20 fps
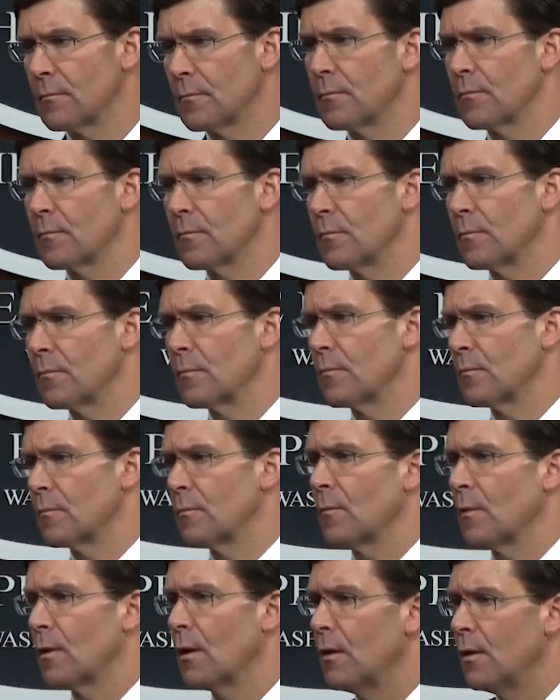is now and
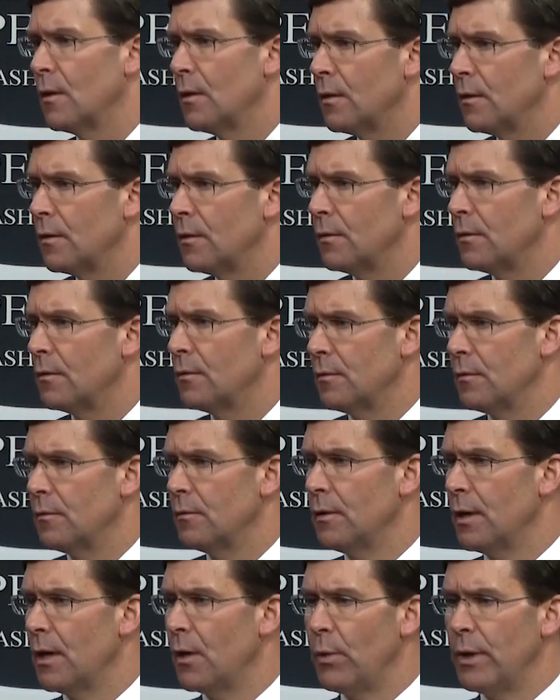where it will go to under
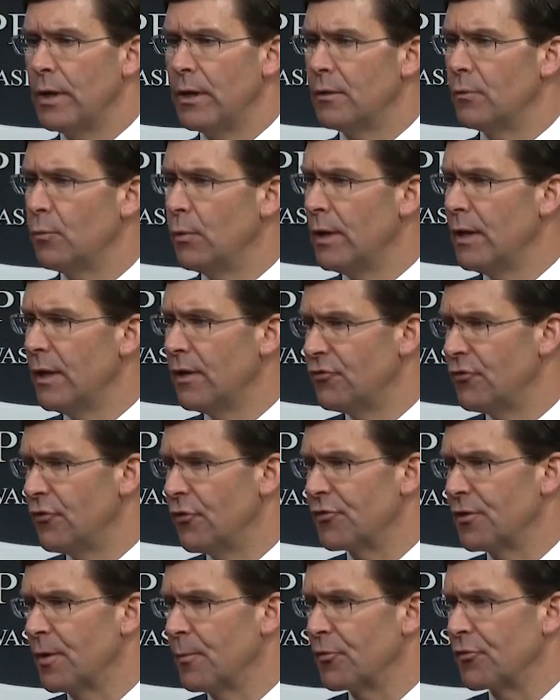C. Yeah, we can we can get you
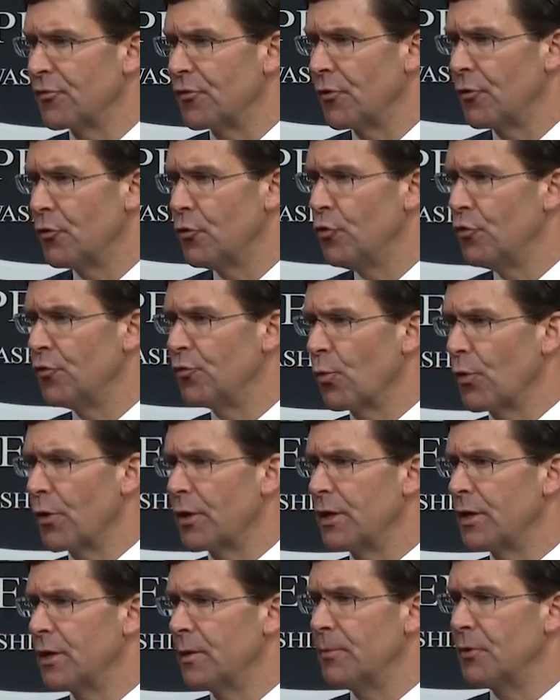those numbers on who's
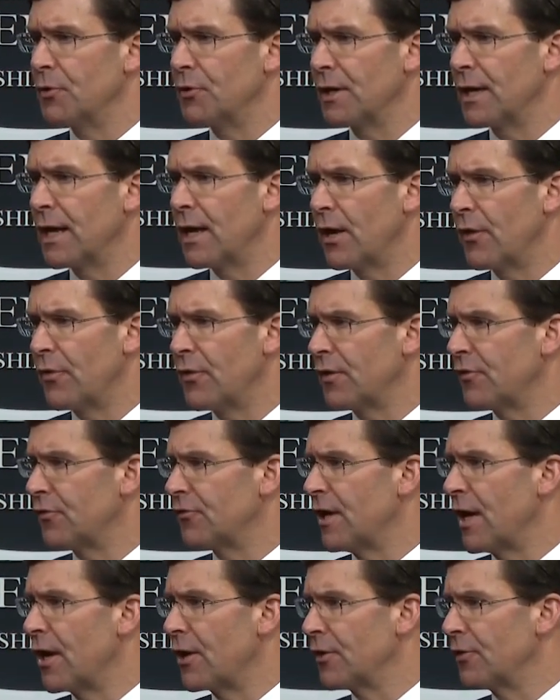working in the building now. I think
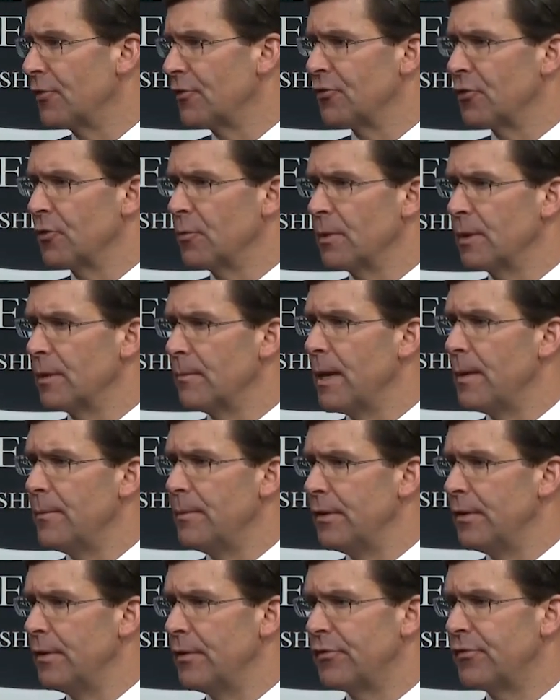it's down considerably,
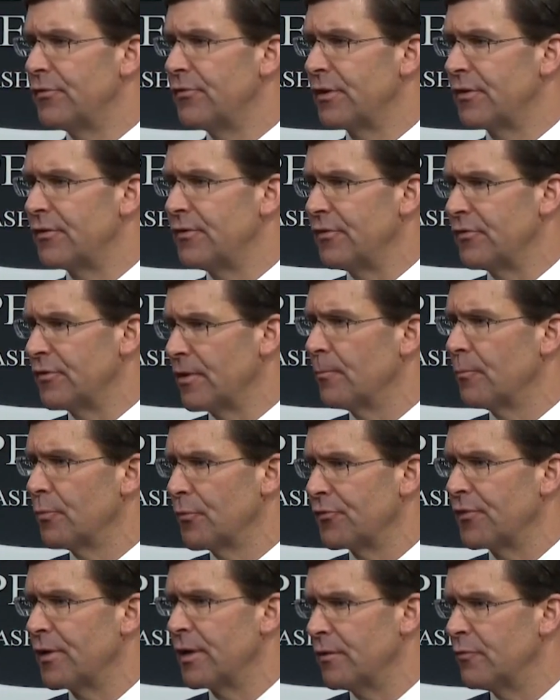maybe sixty some
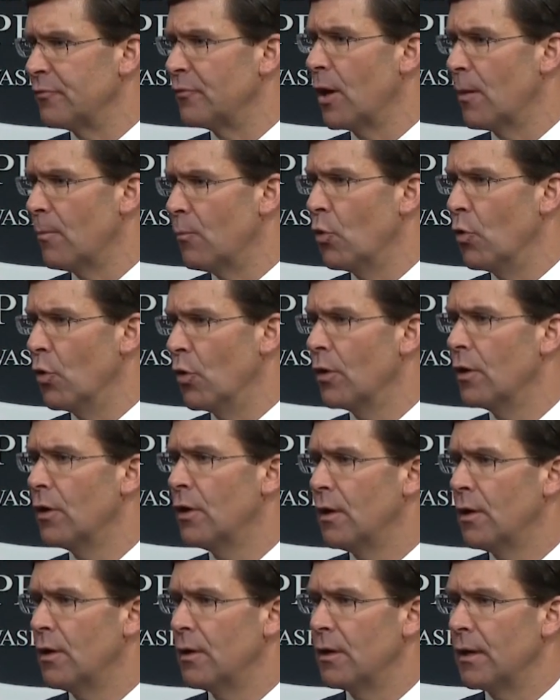percent, if not more.
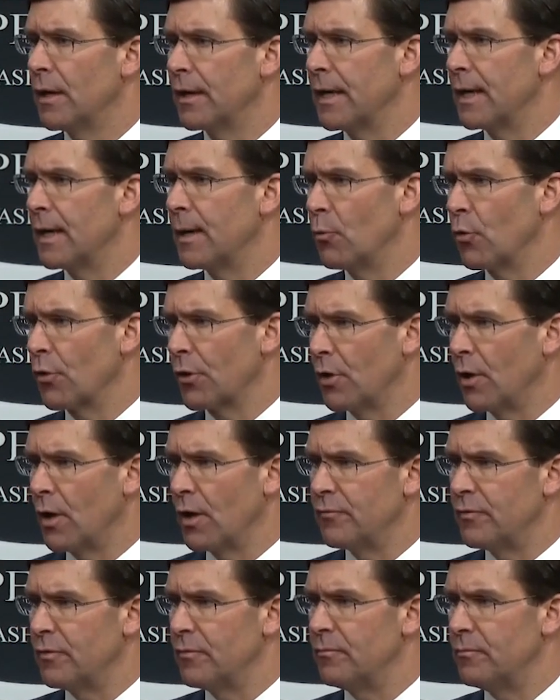Again, I'm working
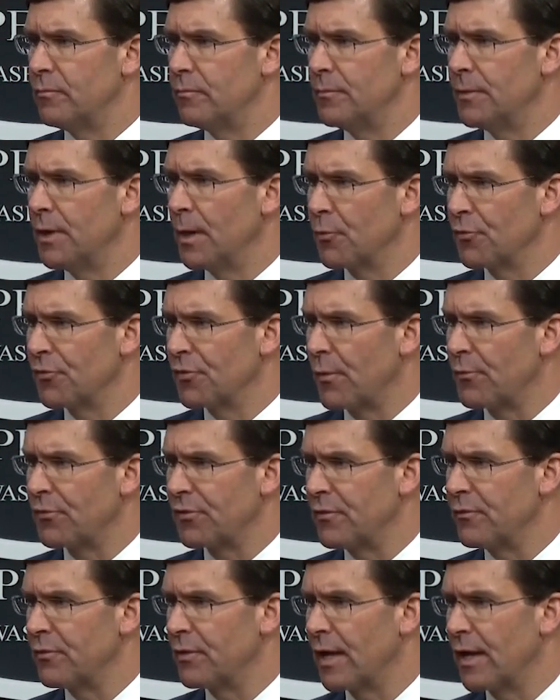off of numbers I
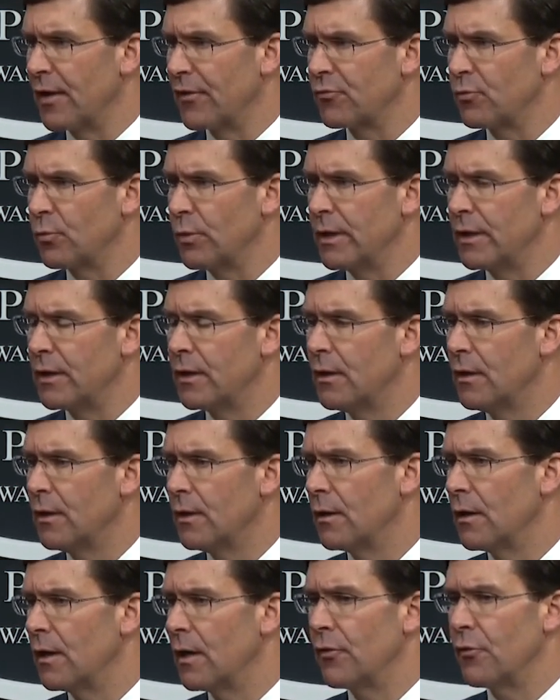was given last week.
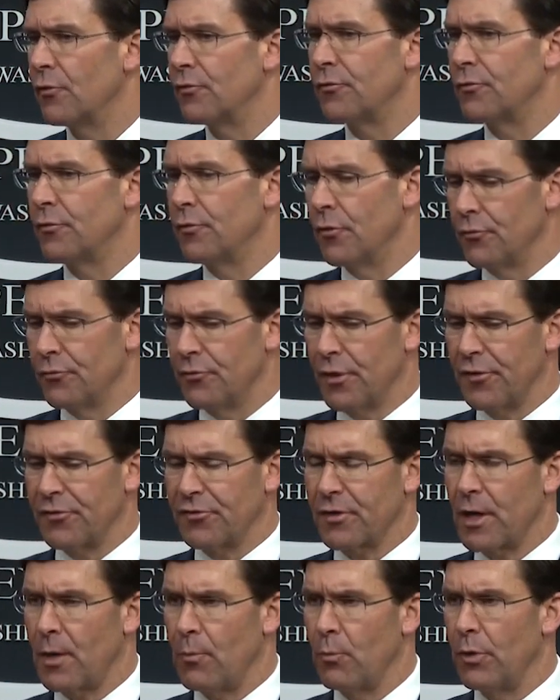Uh, there, there
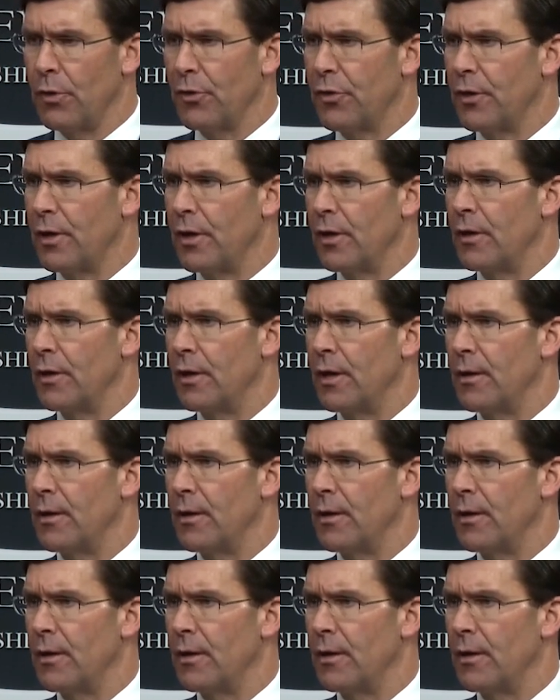does come with uh,